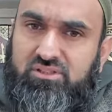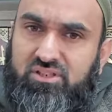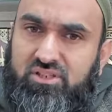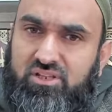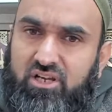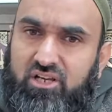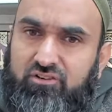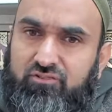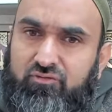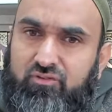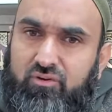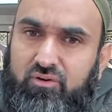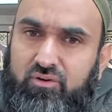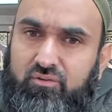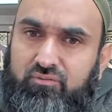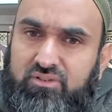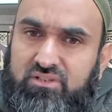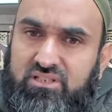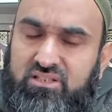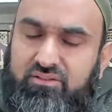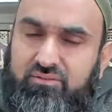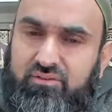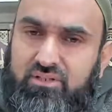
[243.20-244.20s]
front of
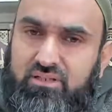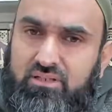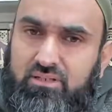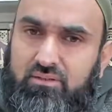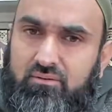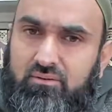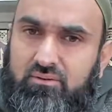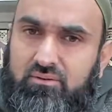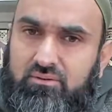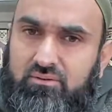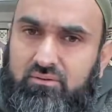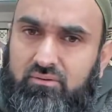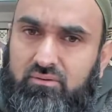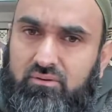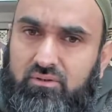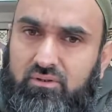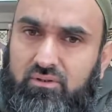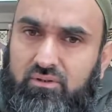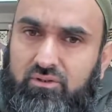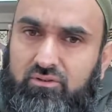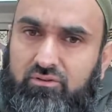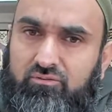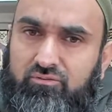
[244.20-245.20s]
TV,
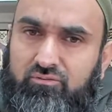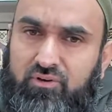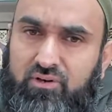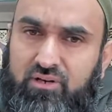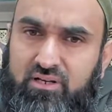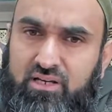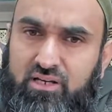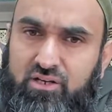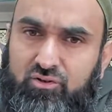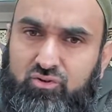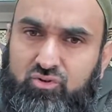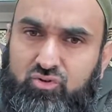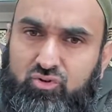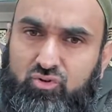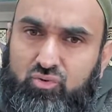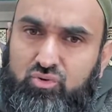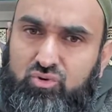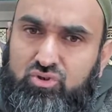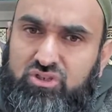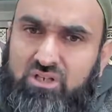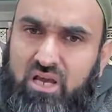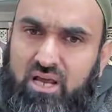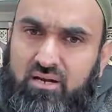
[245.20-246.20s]
flicking through
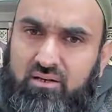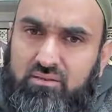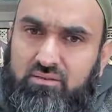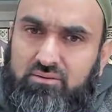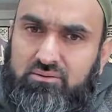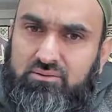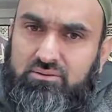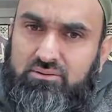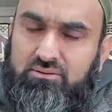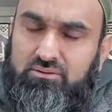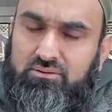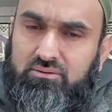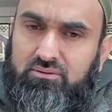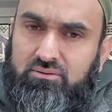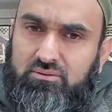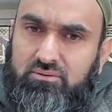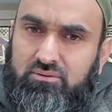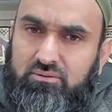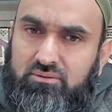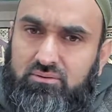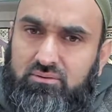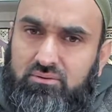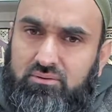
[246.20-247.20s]
channels,
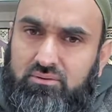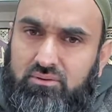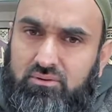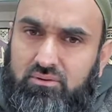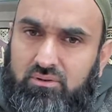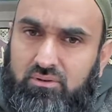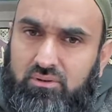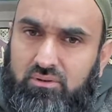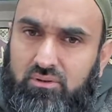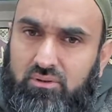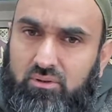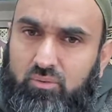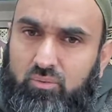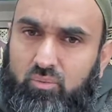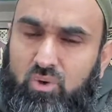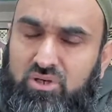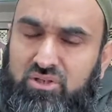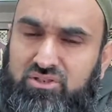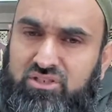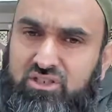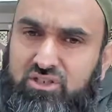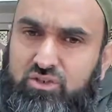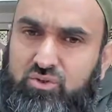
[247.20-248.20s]

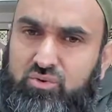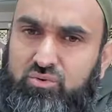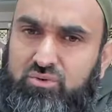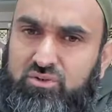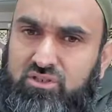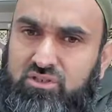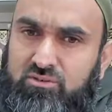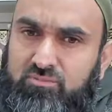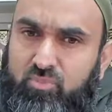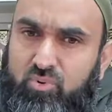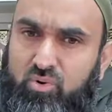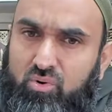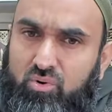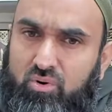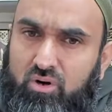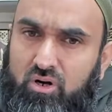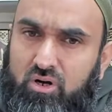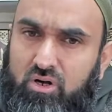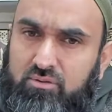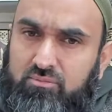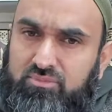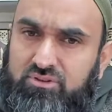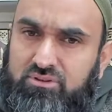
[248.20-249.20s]
watching useless programs,